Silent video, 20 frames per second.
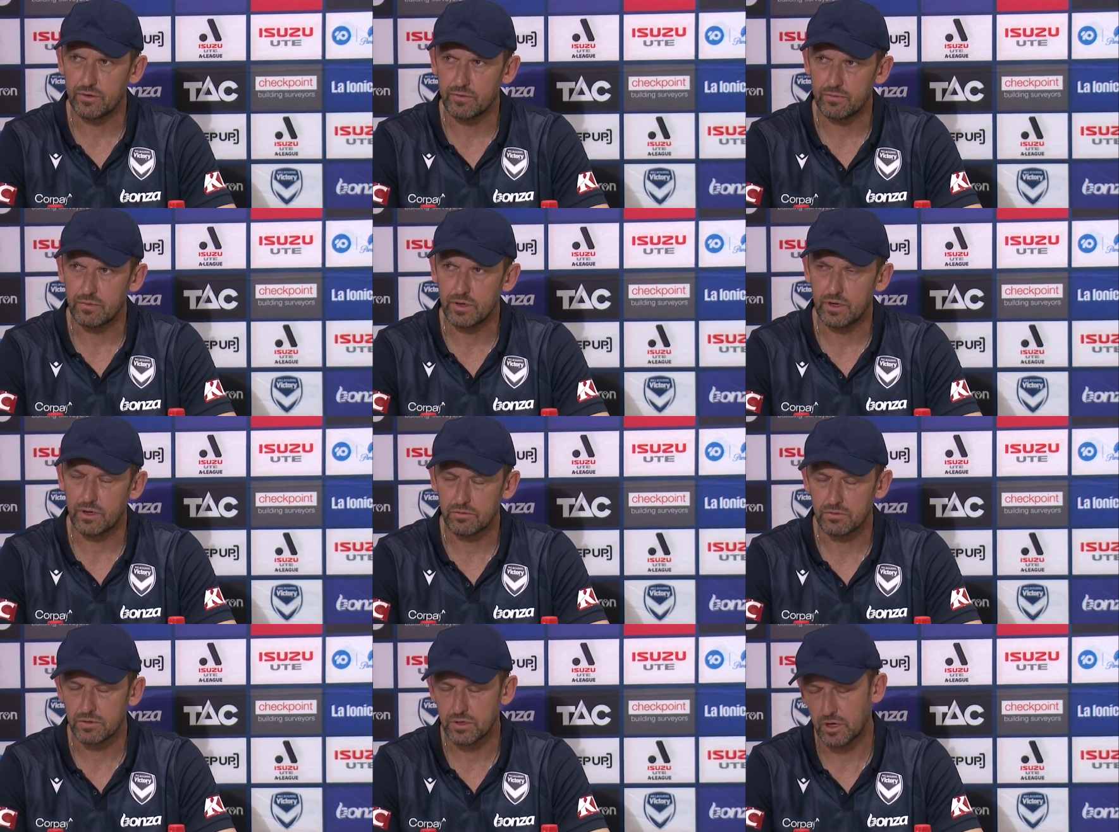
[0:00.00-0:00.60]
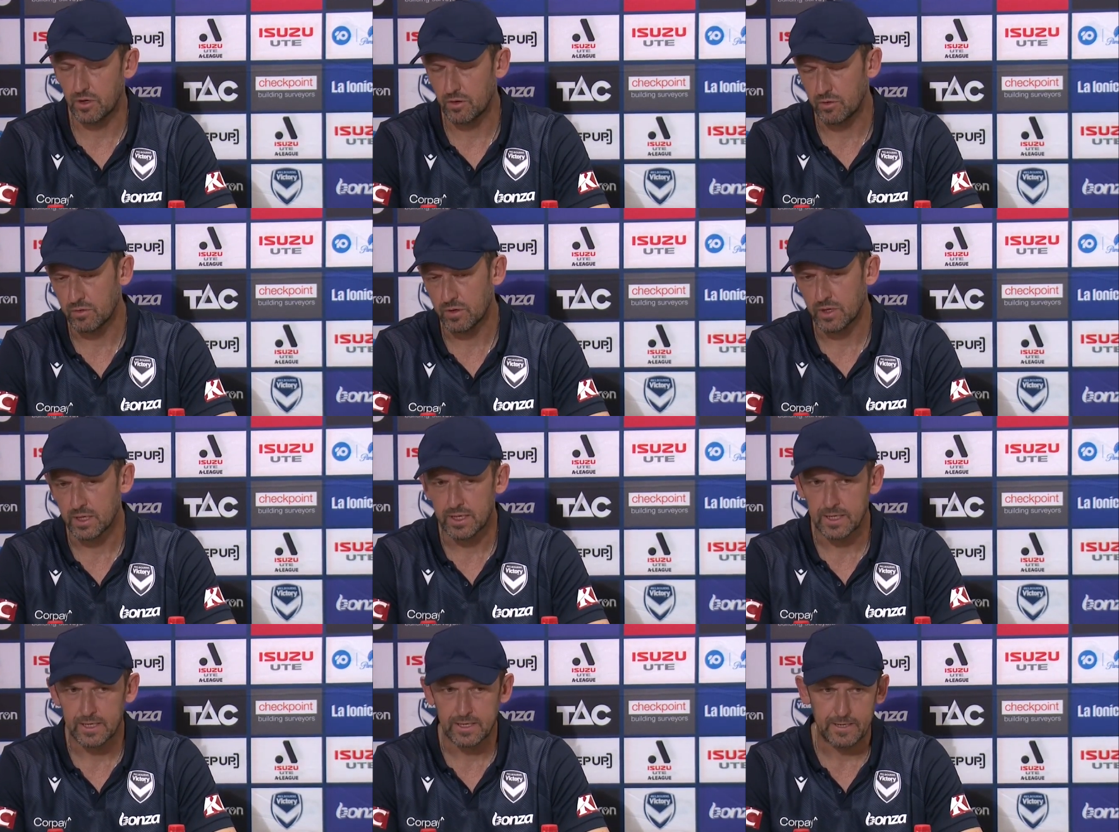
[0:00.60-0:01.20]
You know, so
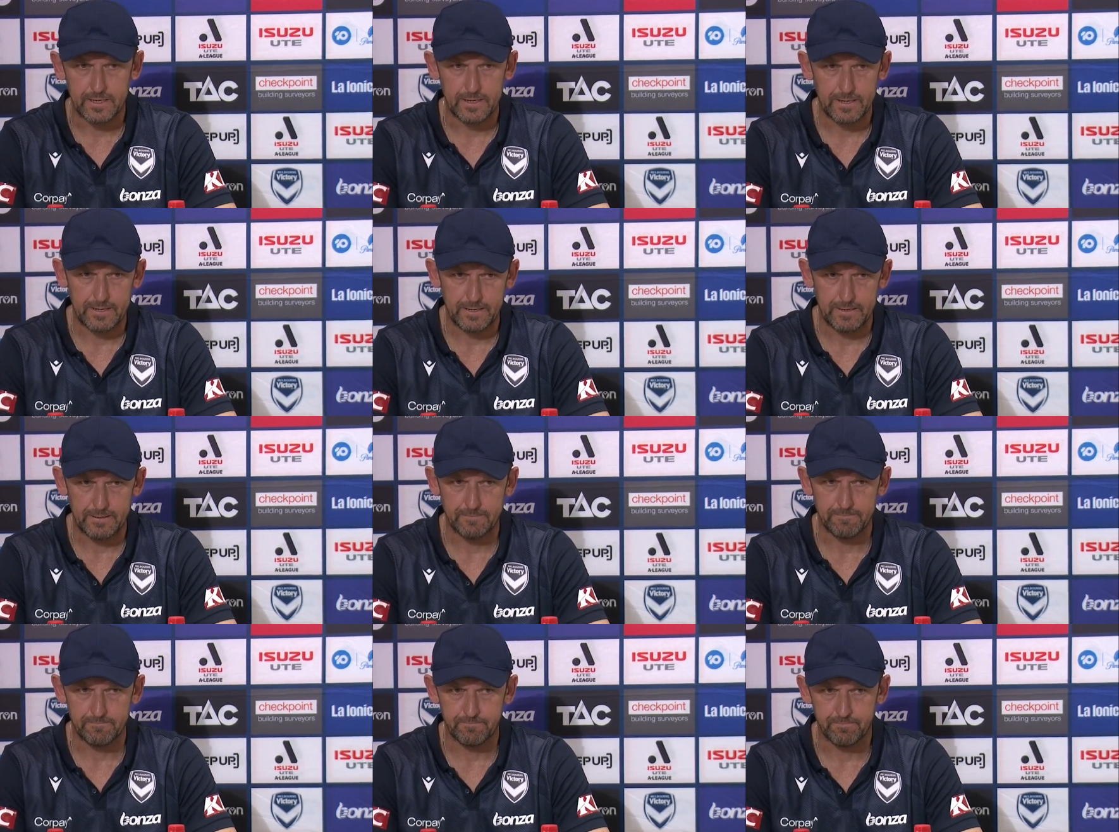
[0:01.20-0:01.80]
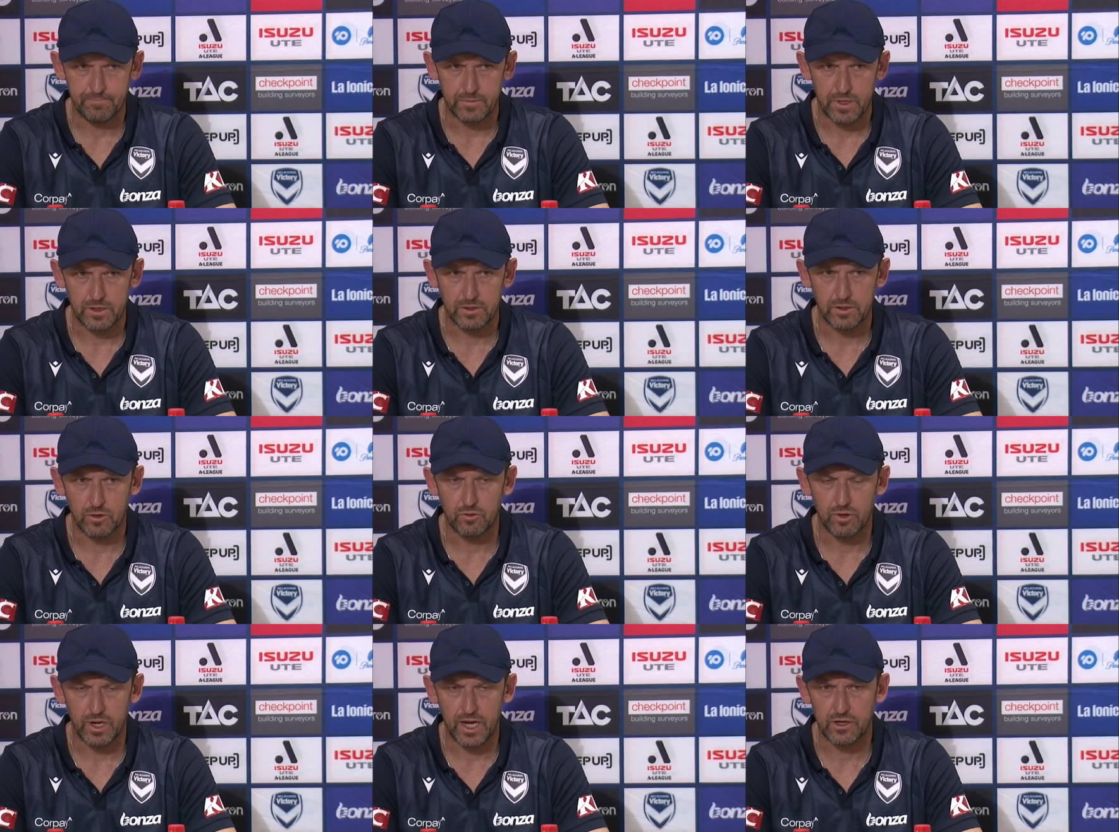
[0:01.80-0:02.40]
um, a
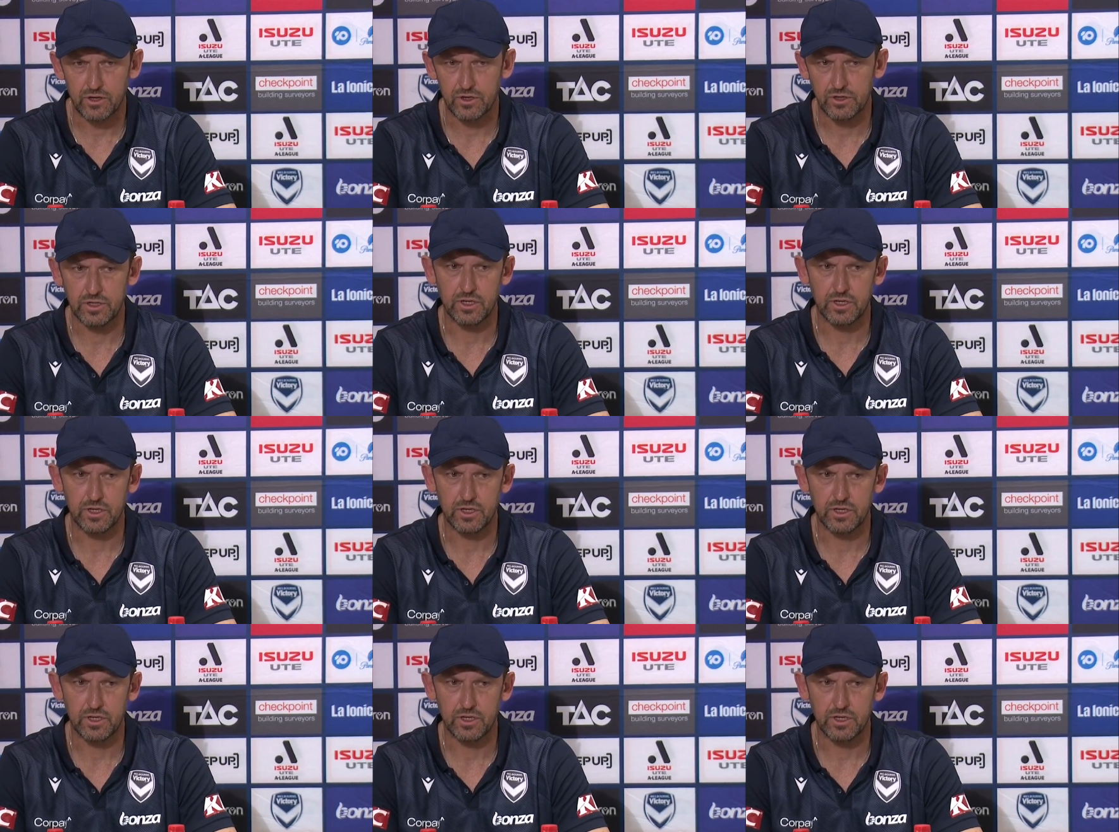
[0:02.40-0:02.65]
good actions.